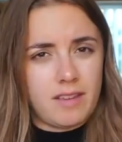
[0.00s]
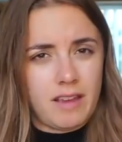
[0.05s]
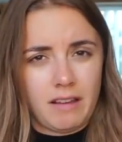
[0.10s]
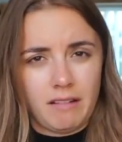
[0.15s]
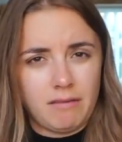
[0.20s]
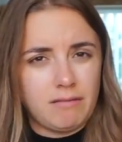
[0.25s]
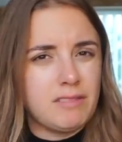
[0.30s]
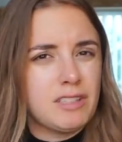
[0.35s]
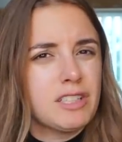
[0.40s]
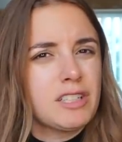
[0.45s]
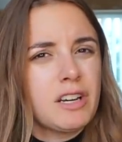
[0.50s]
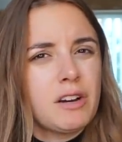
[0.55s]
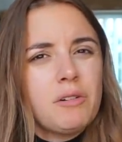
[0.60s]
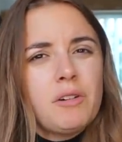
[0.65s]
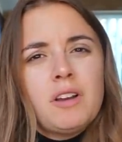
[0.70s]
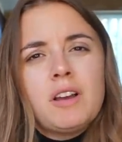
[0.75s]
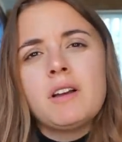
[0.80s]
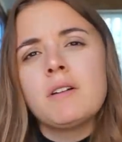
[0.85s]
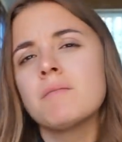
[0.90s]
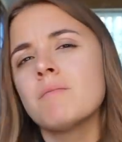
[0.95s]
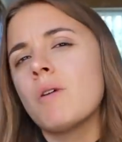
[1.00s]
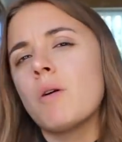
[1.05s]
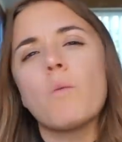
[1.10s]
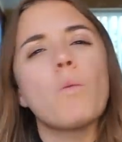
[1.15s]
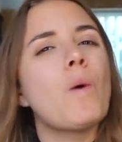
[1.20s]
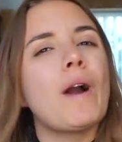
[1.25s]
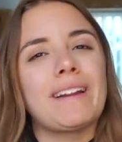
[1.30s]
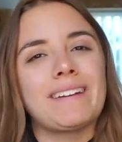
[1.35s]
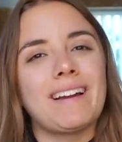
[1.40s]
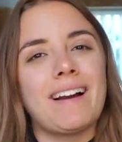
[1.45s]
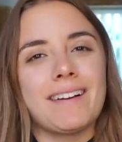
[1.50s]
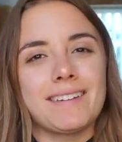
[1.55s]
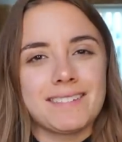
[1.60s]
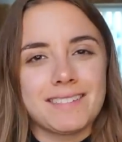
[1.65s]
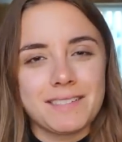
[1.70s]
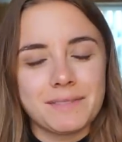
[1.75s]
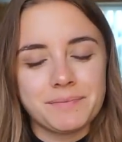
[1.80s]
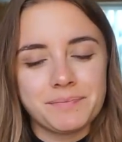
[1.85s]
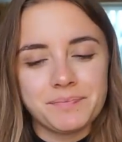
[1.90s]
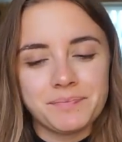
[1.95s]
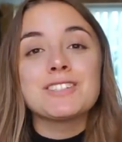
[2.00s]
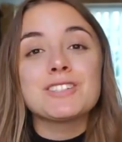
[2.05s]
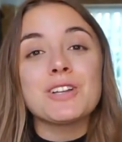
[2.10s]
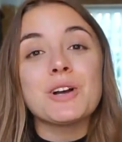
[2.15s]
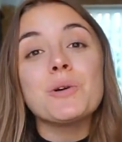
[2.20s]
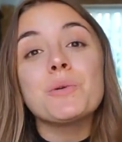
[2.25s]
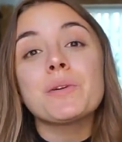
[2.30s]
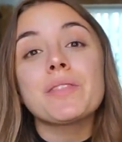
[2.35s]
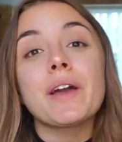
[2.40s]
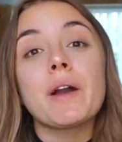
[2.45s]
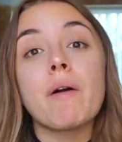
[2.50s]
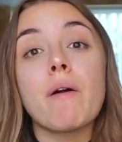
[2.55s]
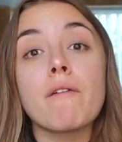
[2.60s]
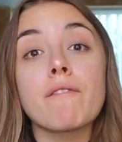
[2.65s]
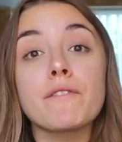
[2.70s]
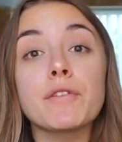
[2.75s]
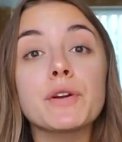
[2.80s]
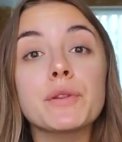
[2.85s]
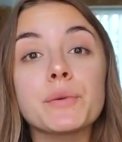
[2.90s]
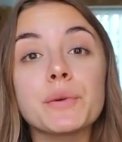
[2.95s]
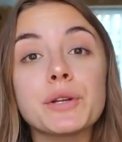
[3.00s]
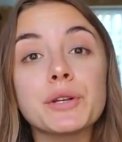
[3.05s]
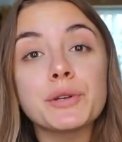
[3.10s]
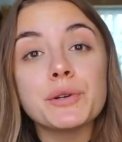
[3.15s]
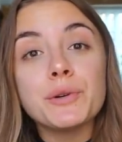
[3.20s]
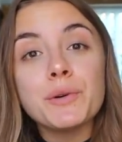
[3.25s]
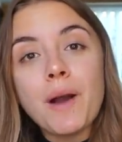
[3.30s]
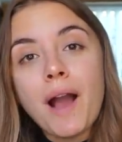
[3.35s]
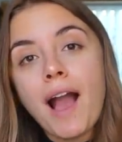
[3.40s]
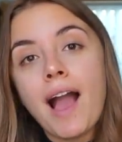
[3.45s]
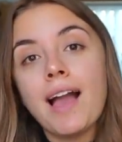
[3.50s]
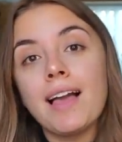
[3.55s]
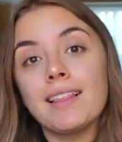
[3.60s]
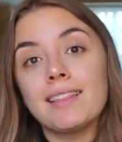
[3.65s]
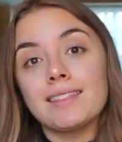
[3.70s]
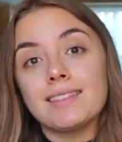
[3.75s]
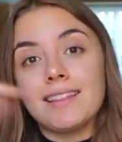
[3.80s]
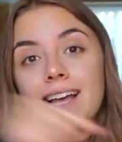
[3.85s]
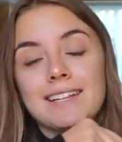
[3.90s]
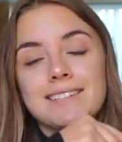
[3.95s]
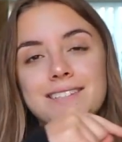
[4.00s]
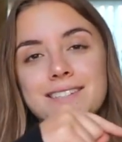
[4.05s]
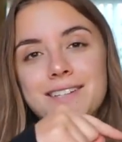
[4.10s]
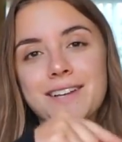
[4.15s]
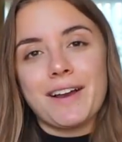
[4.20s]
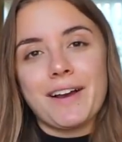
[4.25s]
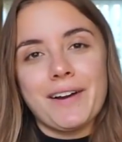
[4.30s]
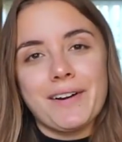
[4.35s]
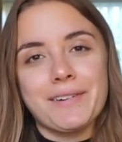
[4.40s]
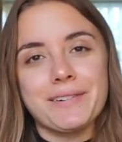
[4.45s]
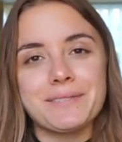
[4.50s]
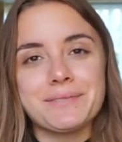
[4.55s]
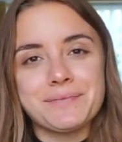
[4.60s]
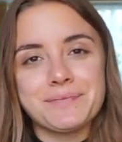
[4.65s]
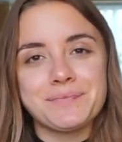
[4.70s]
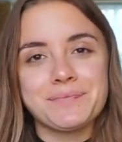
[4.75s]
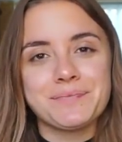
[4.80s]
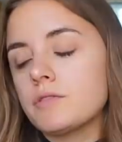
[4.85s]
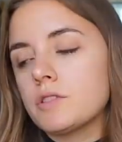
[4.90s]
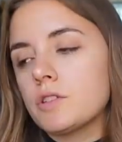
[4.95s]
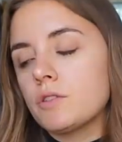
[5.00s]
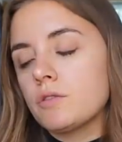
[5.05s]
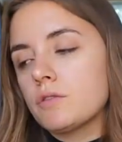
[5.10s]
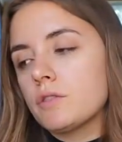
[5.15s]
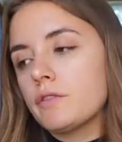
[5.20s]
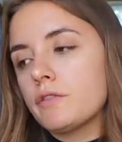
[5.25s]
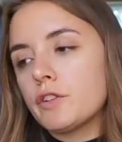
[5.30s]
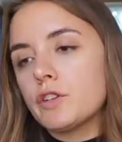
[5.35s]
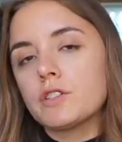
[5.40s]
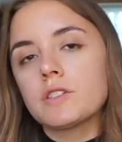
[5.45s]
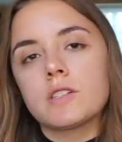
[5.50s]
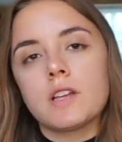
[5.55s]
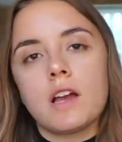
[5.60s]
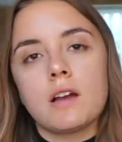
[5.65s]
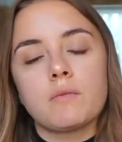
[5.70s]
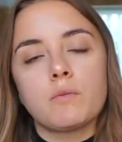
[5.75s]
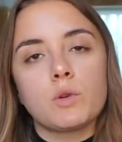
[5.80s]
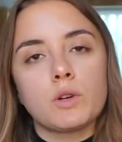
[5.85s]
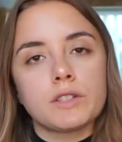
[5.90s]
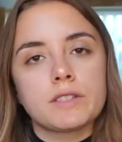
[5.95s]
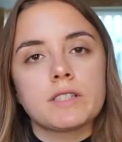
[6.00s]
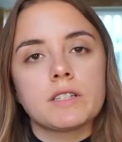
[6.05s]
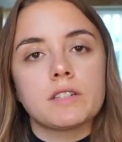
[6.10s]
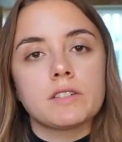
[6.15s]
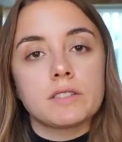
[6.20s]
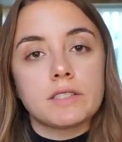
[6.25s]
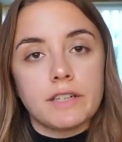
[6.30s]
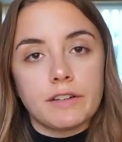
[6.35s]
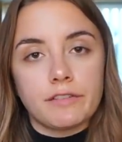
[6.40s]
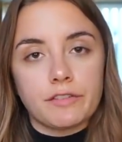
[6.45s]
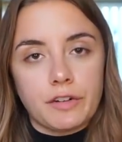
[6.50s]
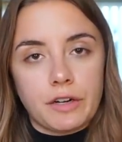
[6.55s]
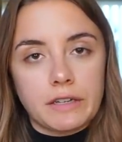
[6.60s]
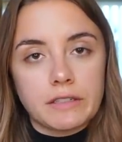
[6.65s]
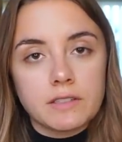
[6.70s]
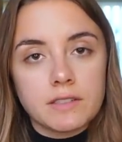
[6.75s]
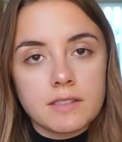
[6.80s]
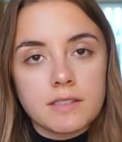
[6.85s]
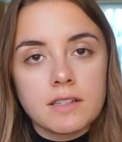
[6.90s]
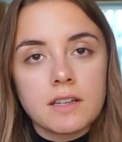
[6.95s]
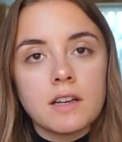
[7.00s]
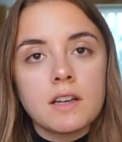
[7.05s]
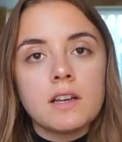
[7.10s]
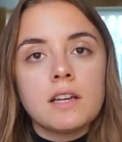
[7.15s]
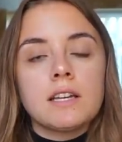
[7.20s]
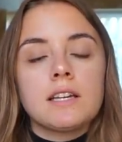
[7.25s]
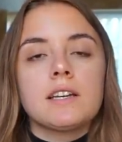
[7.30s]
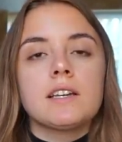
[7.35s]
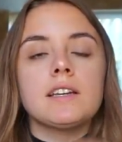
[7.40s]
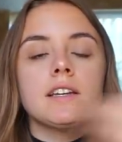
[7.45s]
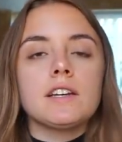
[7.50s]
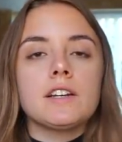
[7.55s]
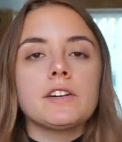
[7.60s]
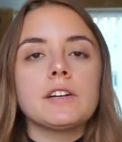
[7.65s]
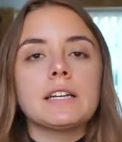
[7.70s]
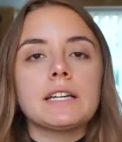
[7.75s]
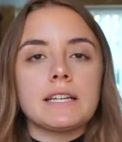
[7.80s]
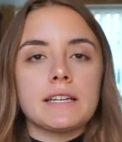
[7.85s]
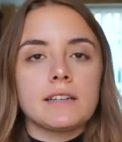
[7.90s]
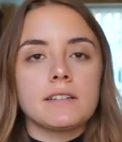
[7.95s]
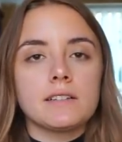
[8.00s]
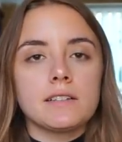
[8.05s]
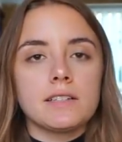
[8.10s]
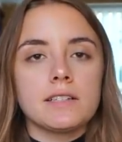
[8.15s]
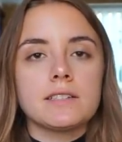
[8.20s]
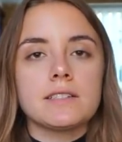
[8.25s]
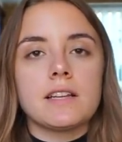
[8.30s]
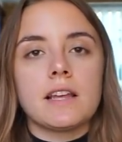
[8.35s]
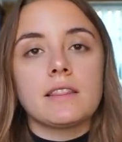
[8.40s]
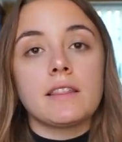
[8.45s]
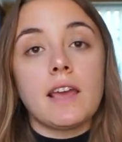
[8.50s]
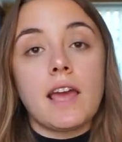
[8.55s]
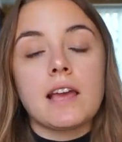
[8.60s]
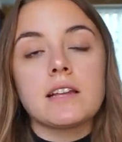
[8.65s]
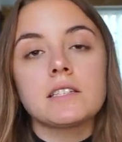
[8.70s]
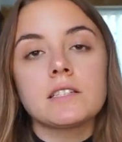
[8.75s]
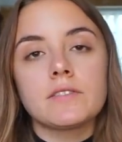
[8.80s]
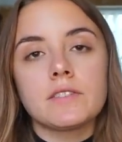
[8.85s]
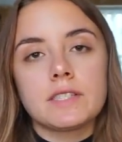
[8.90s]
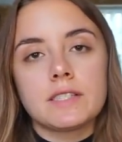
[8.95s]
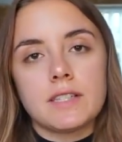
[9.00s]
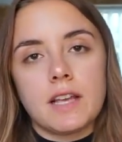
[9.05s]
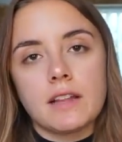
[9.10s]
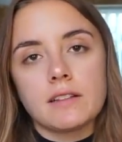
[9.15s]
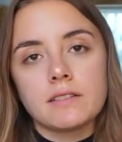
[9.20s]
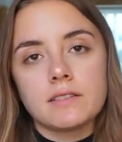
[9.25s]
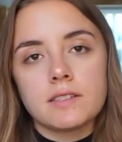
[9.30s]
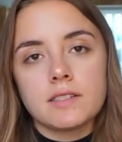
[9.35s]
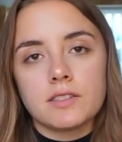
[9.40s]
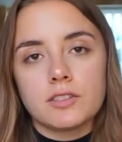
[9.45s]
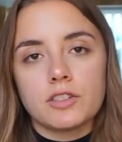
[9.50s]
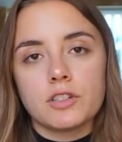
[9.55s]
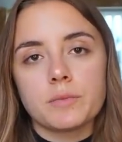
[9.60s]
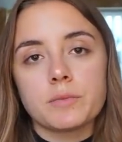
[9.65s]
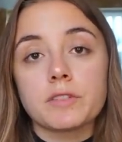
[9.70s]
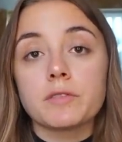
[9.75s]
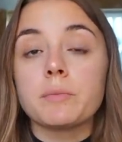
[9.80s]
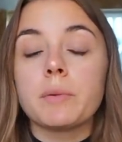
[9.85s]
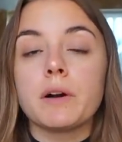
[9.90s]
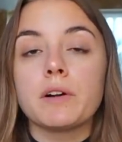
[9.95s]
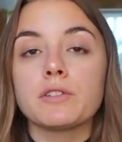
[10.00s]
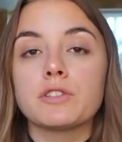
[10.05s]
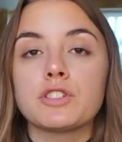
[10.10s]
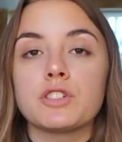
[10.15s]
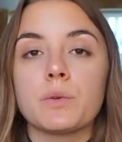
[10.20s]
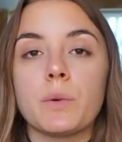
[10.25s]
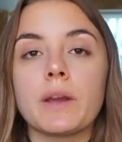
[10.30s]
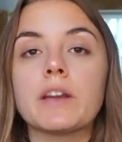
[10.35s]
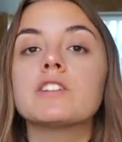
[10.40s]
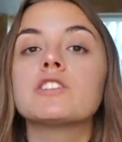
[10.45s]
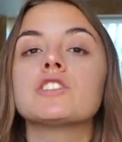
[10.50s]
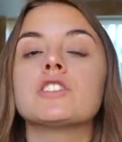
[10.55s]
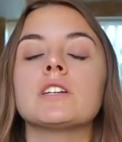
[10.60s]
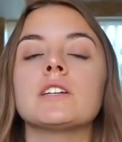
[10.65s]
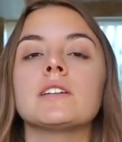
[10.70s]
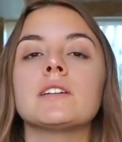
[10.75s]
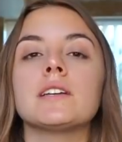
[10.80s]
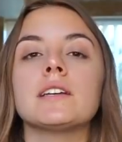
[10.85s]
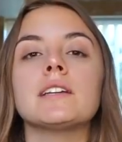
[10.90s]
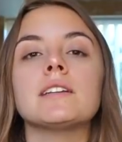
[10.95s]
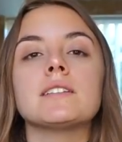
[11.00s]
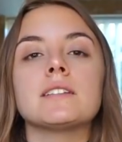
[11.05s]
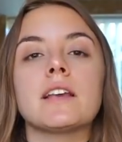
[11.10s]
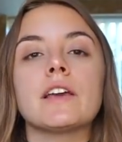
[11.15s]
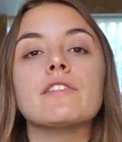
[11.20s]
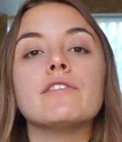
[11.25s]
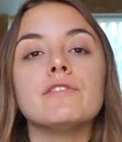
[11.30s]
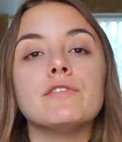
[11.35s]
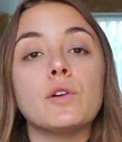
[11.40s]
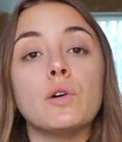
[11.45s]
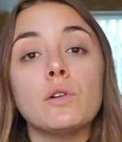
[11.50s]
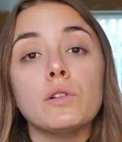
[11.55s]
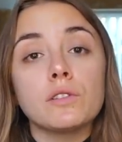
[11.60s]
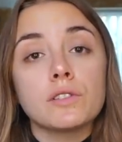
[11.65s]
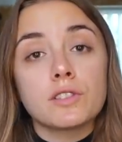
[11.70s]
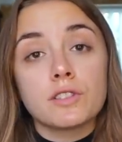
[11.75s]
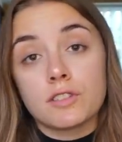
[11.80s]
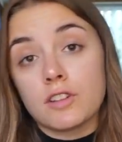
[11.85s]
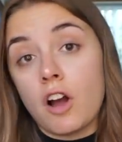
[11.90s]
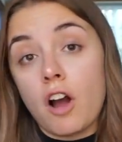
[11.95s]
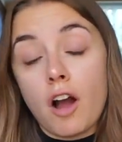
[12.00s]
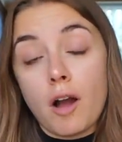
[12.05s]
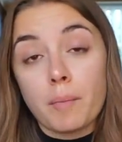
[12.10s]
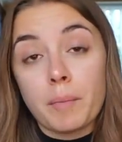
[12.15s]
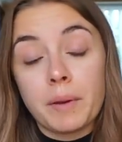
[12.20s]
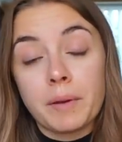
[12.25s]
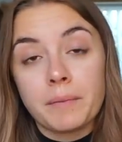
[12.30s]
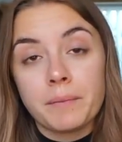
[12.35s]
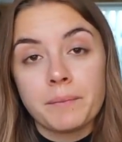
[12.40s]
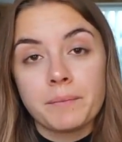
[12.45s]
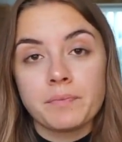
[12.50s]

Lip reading: thing. You know, why not? So without further ado, let's go. So the first up, words that are different. Here in England, at the end of a sentence, in terms of punctuation, it is a full stop.